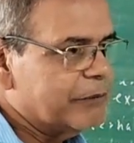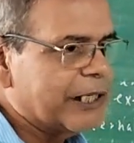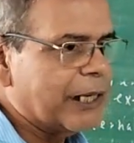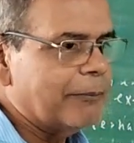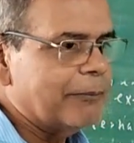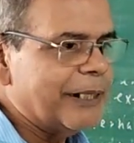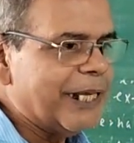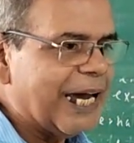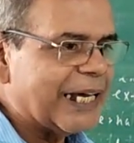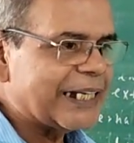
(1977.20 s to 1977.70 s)

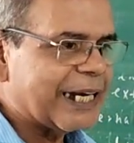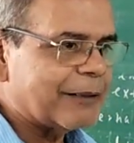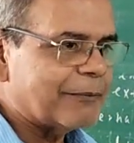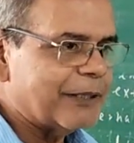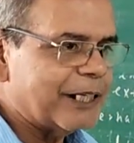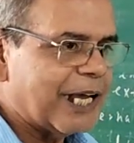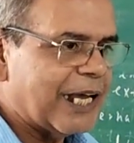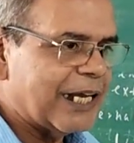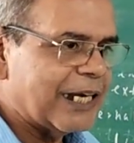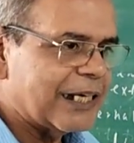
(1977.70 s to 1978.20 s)
become bigger and
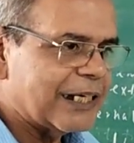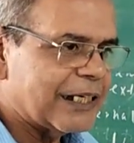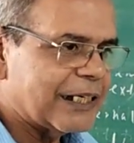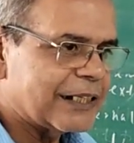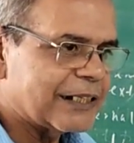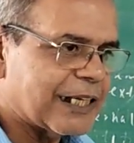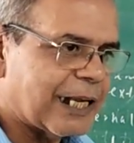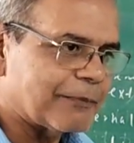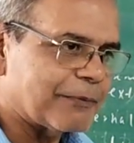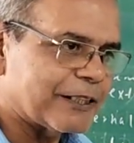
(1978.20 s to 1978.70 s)

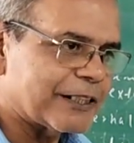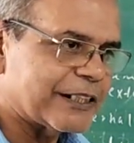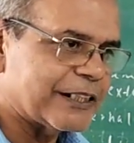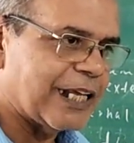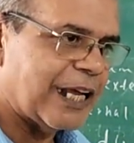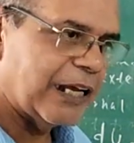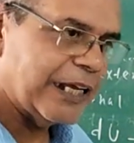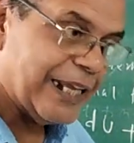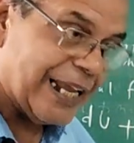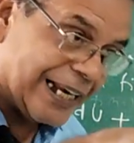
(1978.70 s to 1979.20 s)
bigger surface
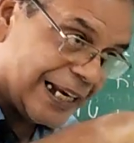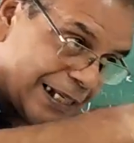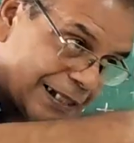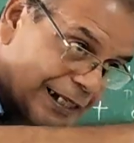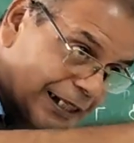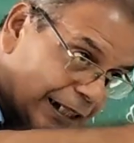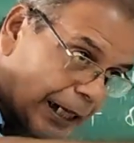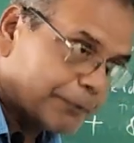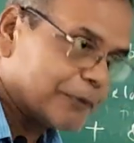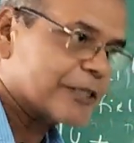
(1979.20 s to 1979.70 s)
area
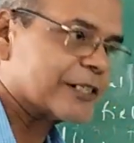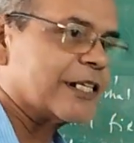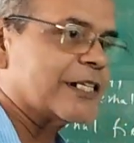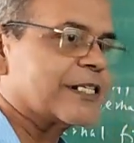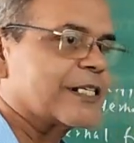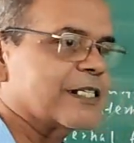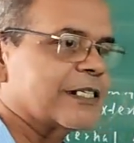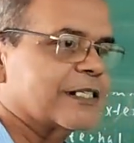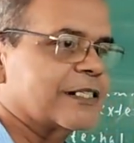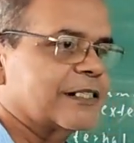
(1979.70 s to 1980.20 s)
against the surface
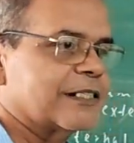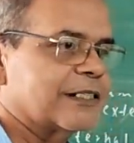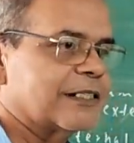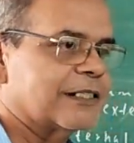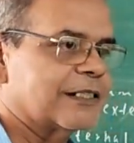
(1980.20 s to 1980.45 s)
tension.